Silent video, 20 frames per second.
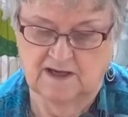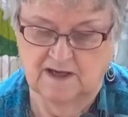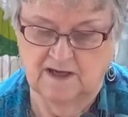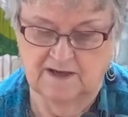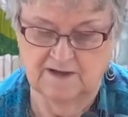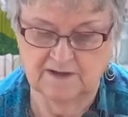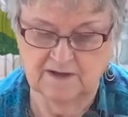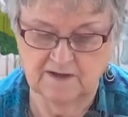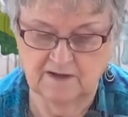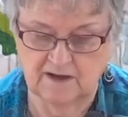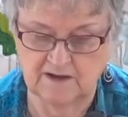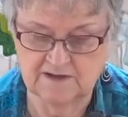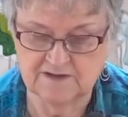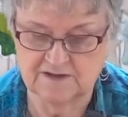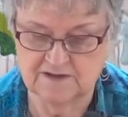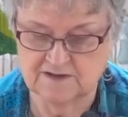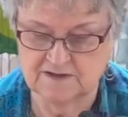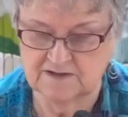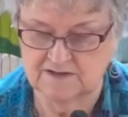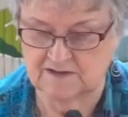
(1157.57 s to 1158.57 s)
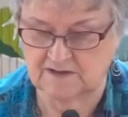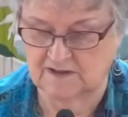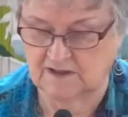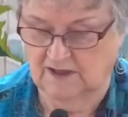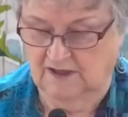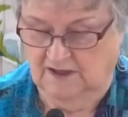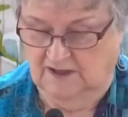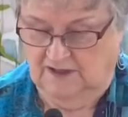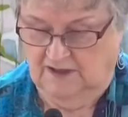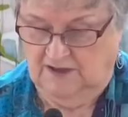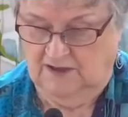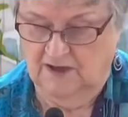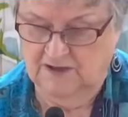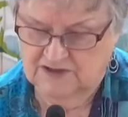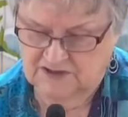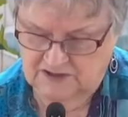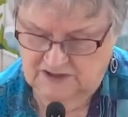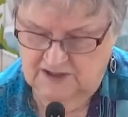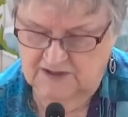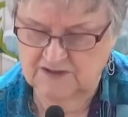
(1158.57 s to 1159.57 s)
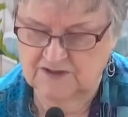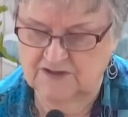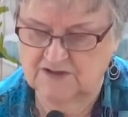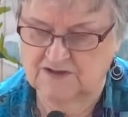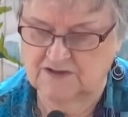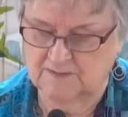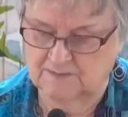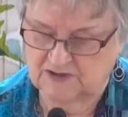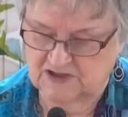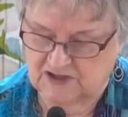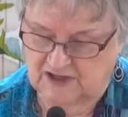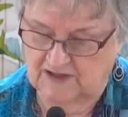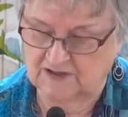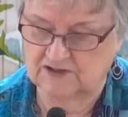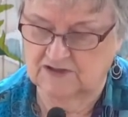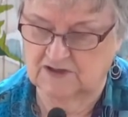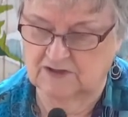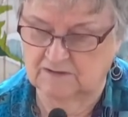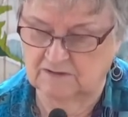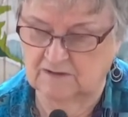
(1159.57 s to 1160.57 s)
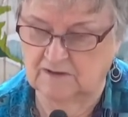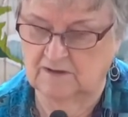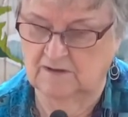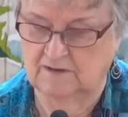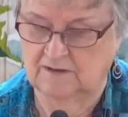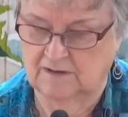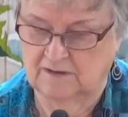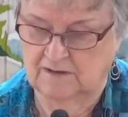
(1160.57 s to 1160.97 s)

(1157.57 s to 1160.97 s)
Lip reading: and a conscientious objection,